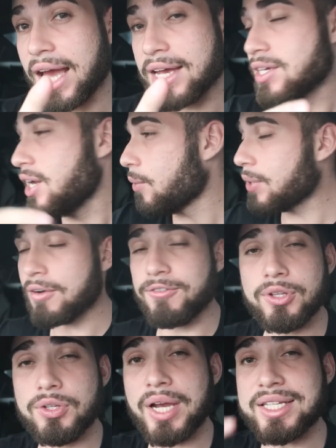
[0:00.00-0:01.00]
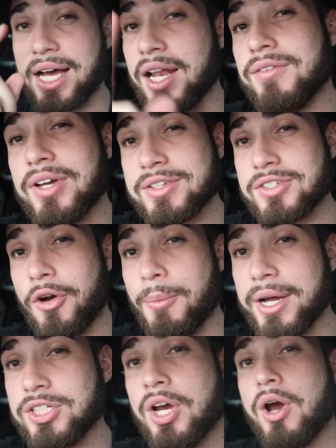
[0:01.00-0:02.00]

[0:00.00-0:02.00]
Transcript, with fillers: guys. Without further ado, guys, I love y'all so much.